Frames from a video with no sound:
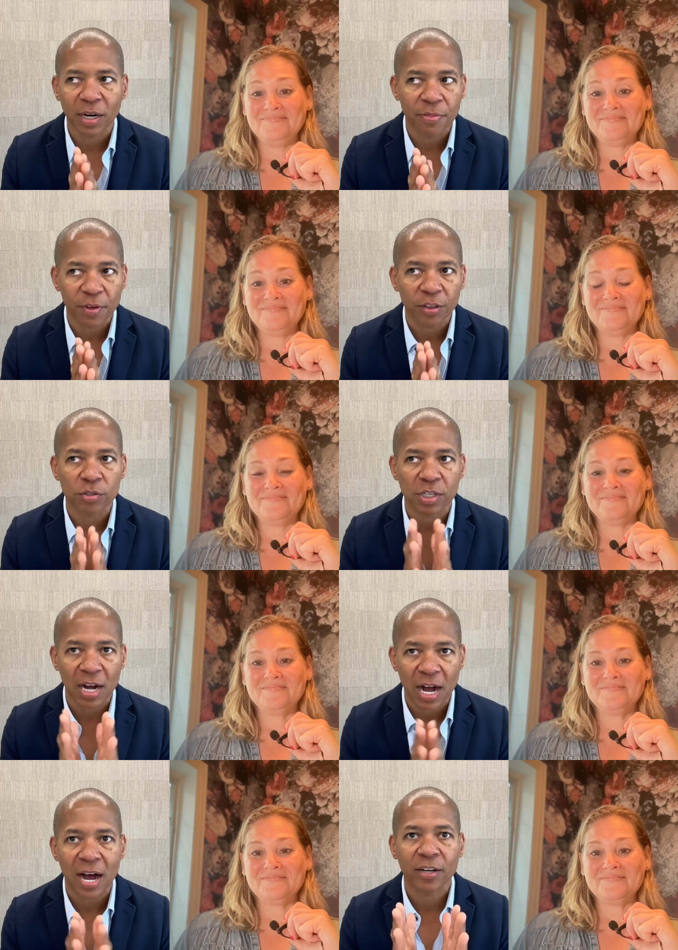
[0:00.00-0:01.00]
Speaker 1: but I think there's an
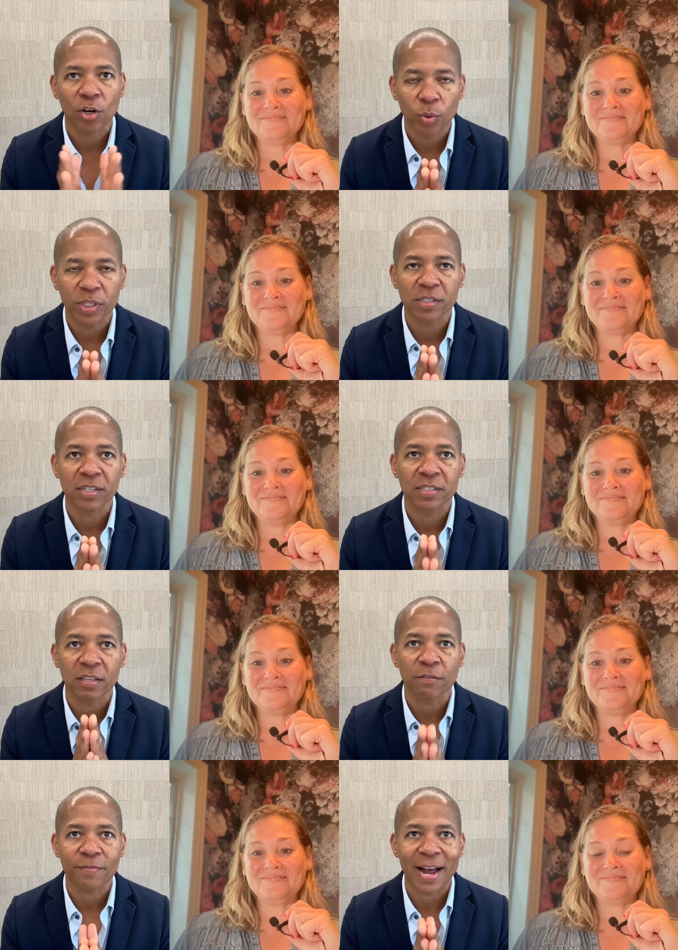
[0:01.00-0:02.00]
odd coincidence
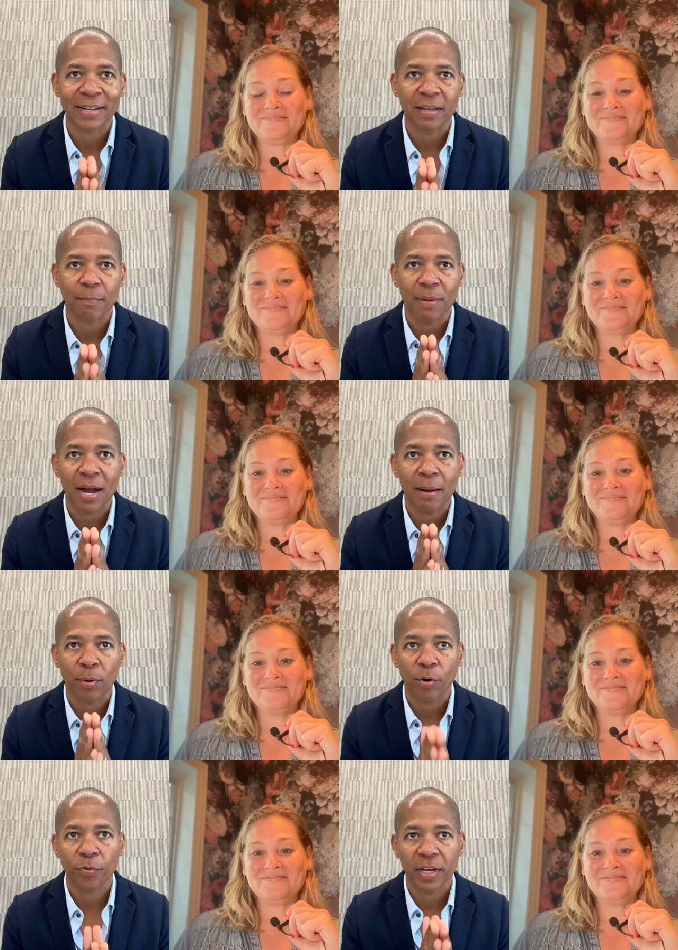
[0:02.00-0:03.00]
in the fact that my
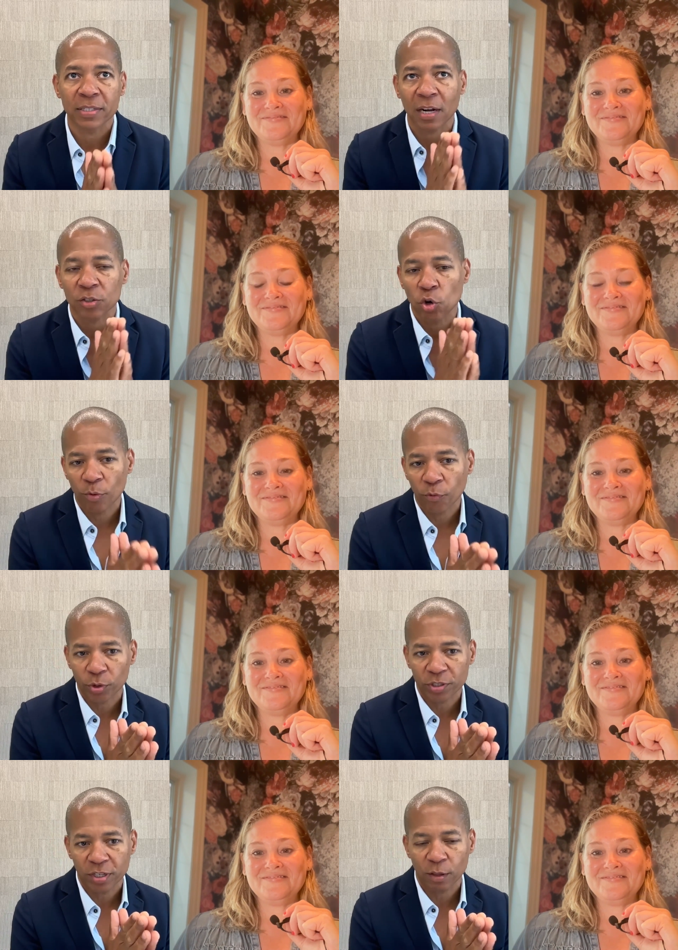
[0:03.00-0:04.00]
birthday is October
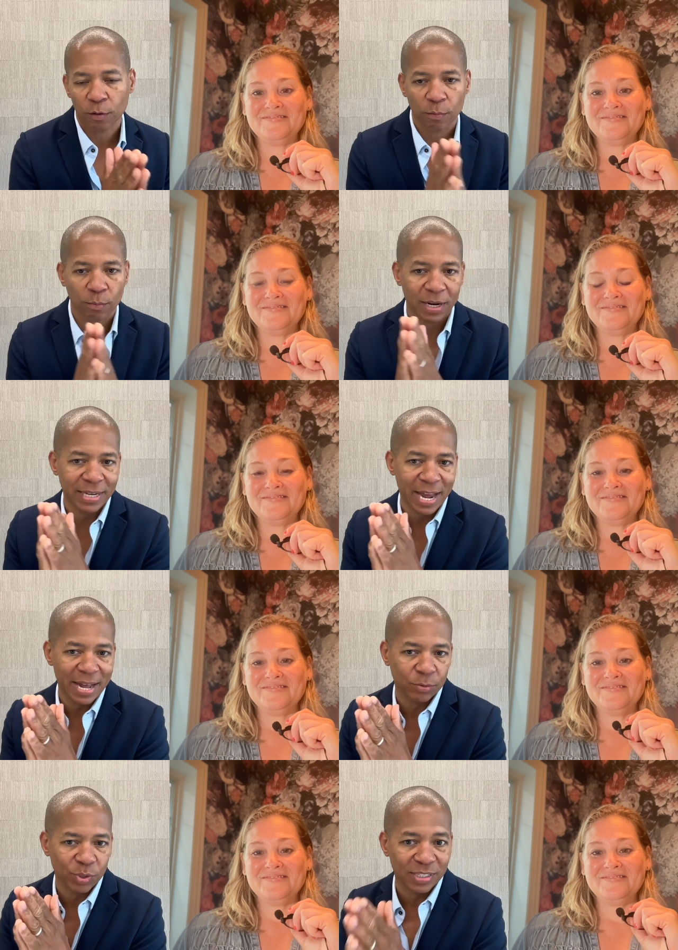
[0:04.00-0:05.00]
14th. My
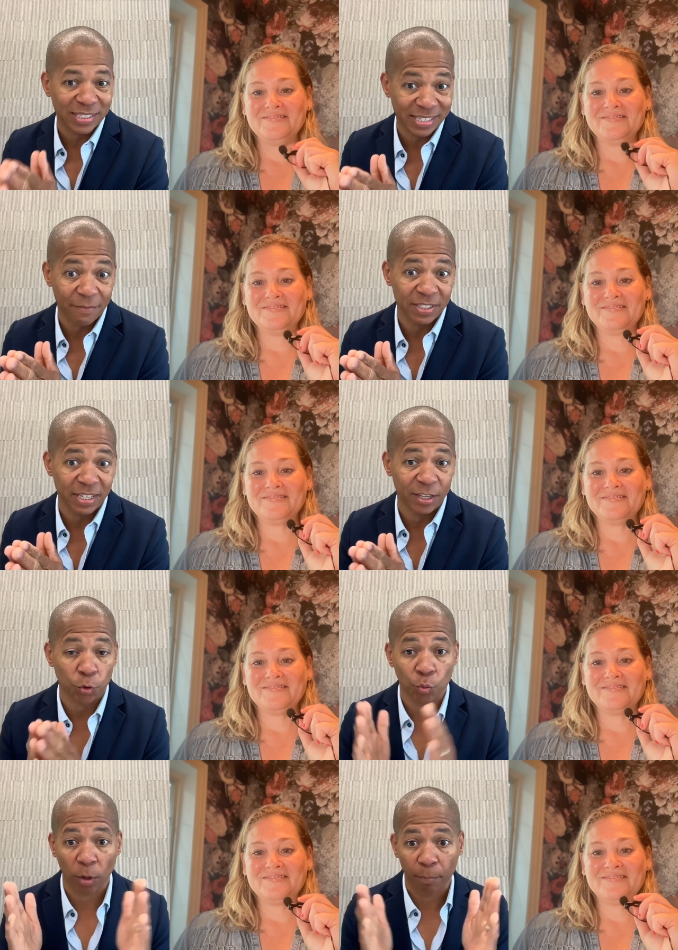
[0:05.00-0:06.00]
dad's was the 17th.
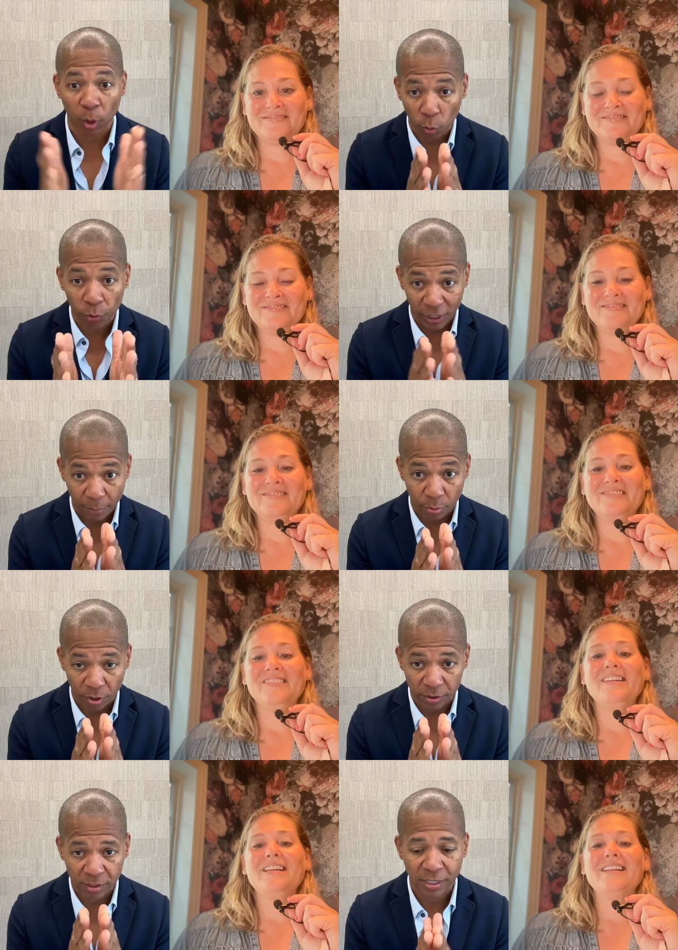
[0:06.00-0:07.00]
We're both
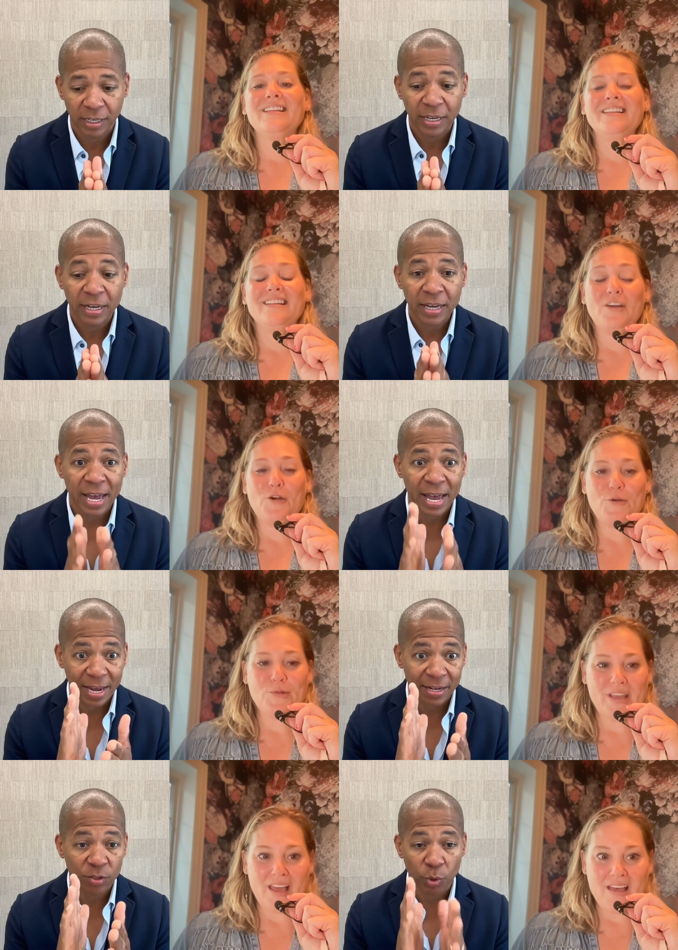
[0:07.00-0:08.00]
Libras. Oh, and
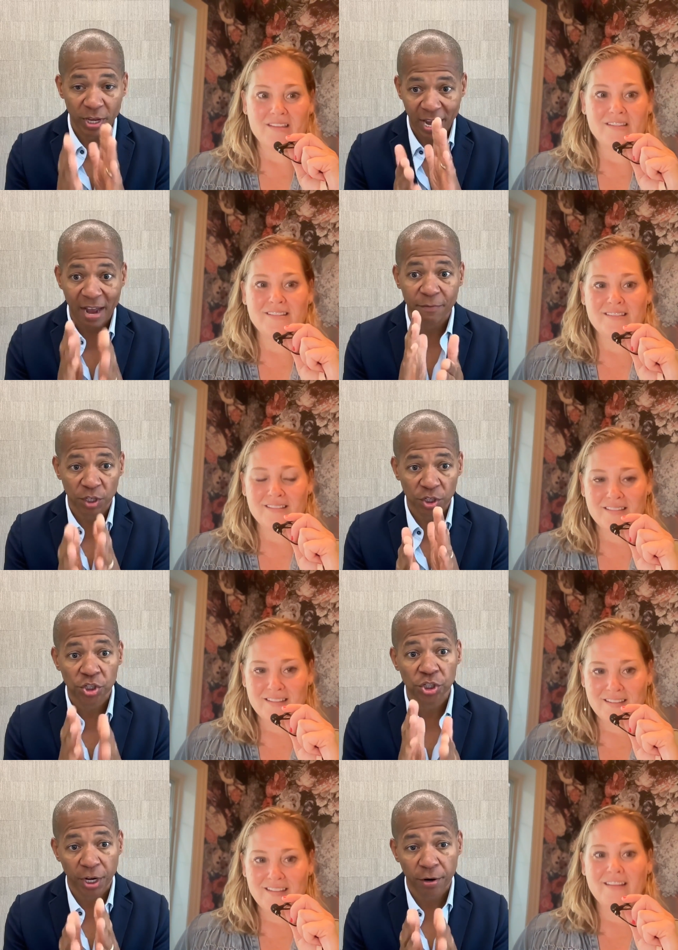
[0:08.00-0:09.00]
yes. we have this
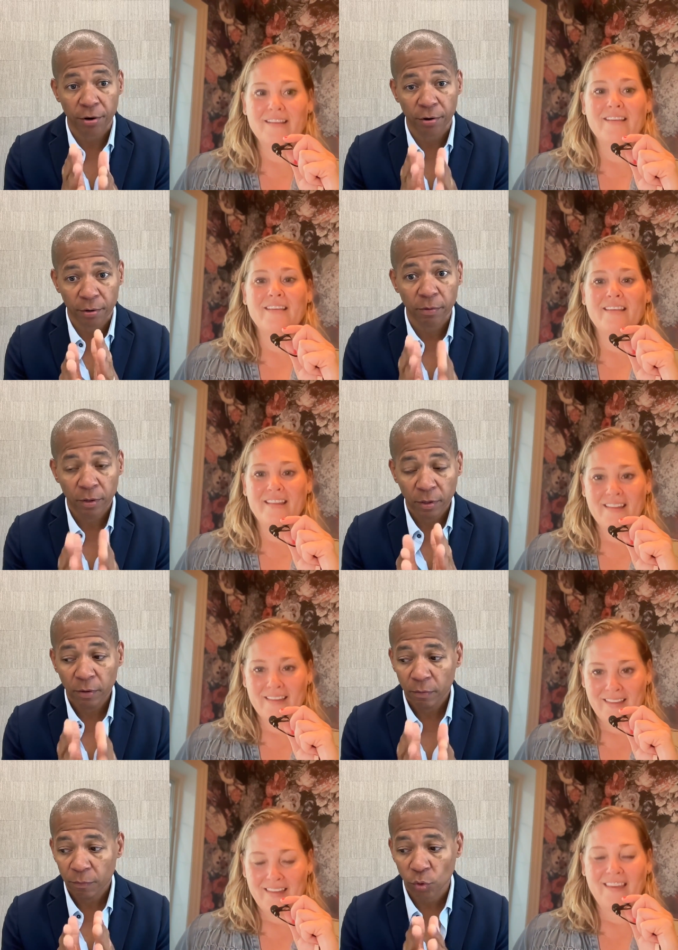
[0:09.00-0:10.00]
shared
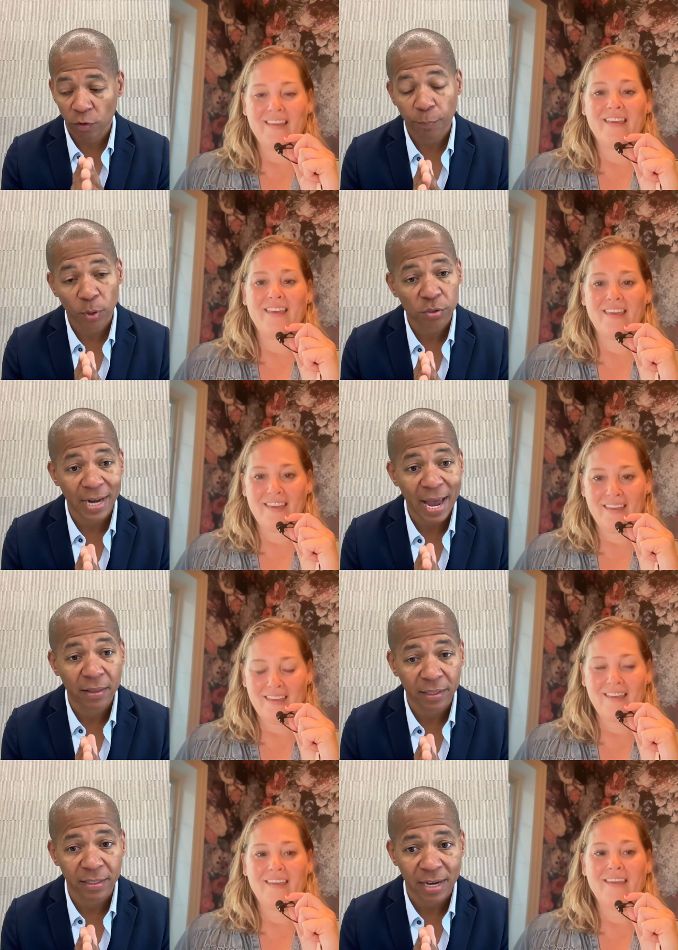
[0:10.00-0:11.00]
sort of
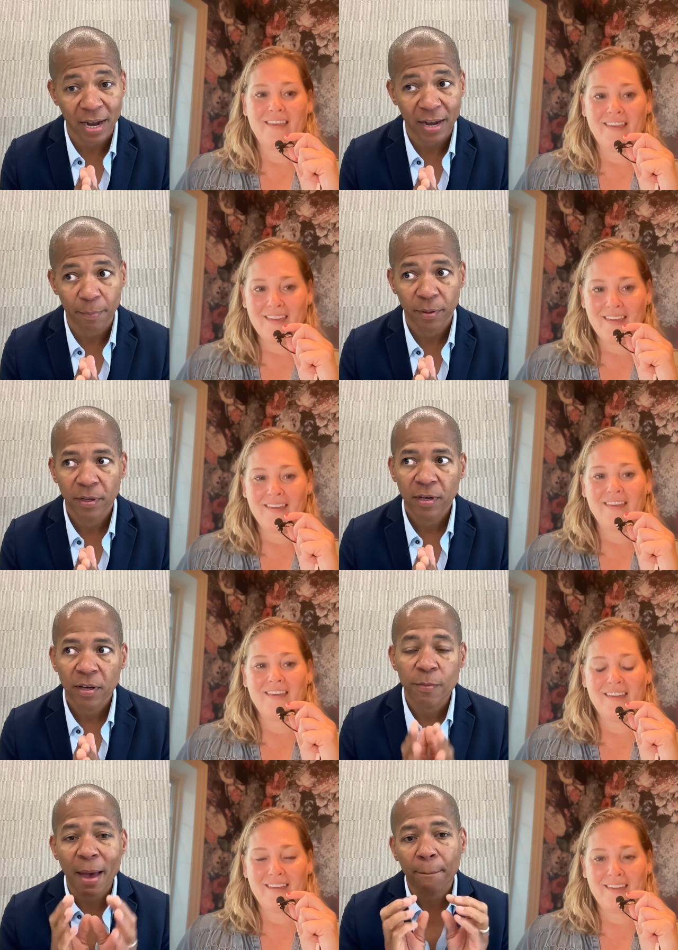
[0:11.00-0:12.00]
personality type
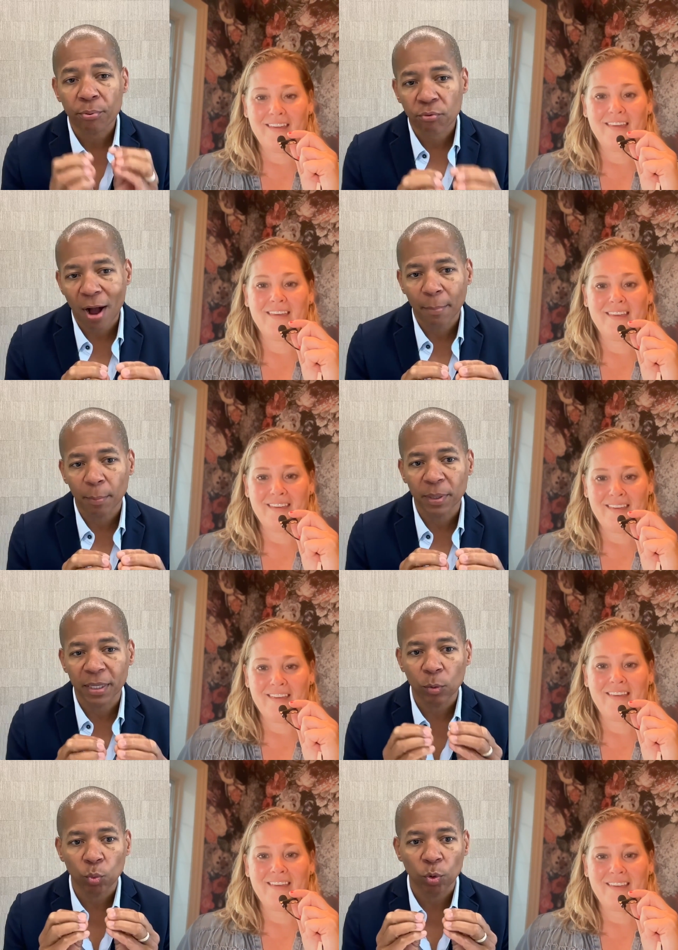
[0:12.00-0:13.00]
that
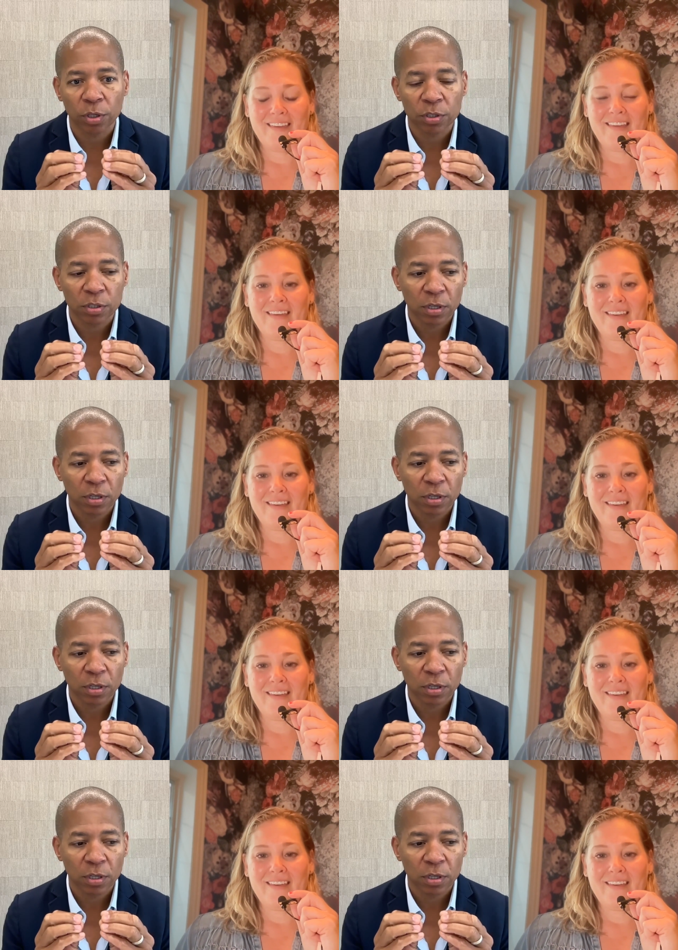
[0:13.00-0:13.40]
probably was